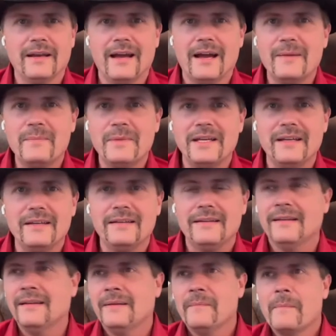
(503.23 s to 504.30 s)
I mean,
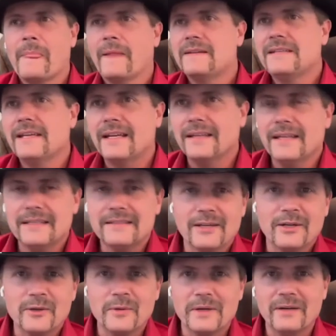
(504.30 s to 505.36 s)
taking that
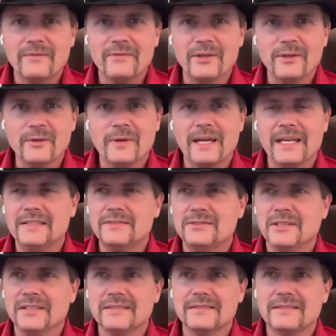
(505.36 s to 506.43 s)
Tucker interview and
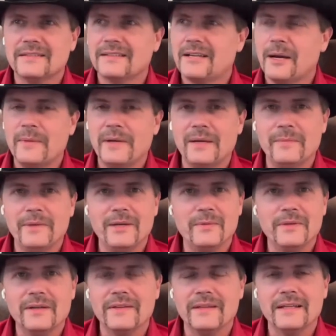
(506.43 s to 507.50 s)
just coming at me
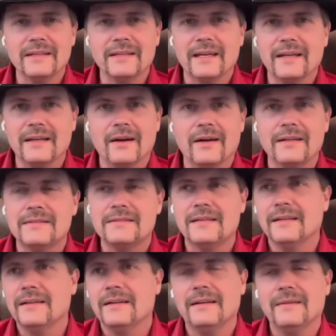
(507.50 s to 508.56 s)
with everything they got.
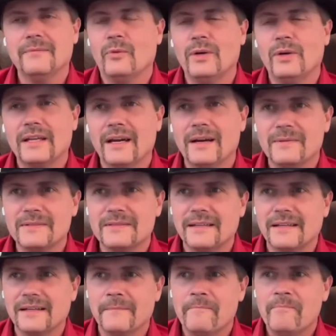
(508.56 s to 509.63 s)
One guy was
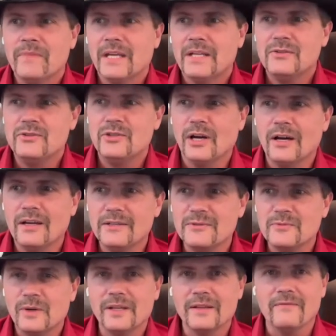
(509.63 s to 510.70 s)
saying John is
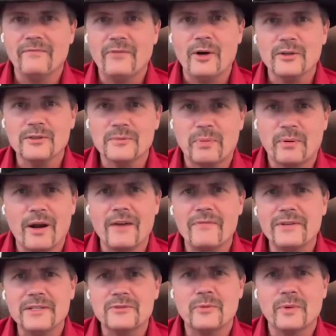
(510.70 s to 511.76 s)
one of the false
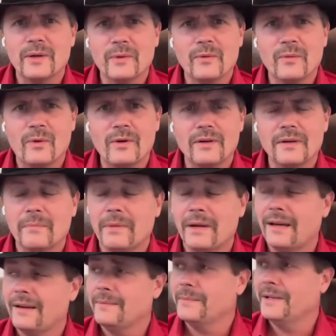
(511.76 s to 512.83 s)
prophets we were warned
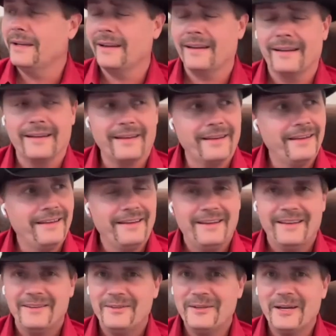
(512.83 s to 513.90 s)
about. I'm like,
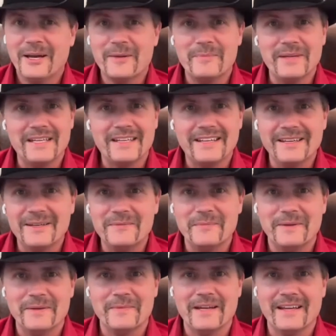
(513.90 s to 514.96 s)
you got to be kidding
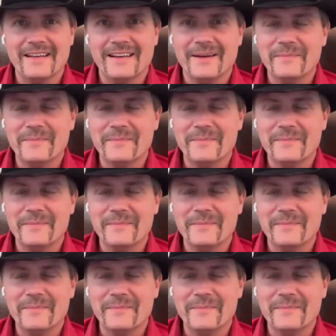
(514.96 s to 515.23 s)
me, man.